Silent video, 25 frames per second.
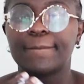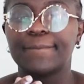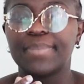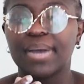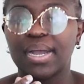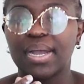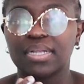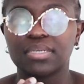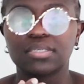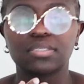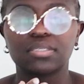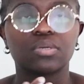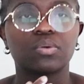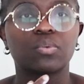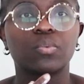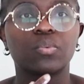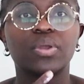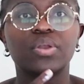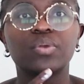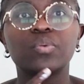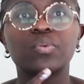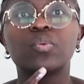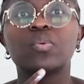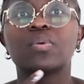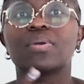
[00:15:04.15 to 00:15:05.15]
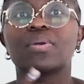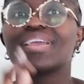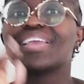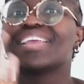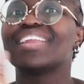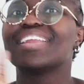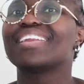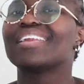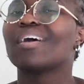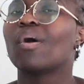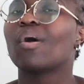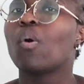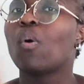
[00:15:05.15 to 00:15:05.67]
But when we were
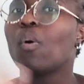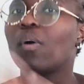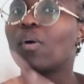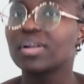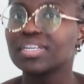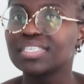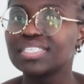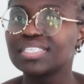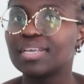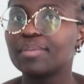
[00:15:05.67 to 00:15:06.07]
in the hot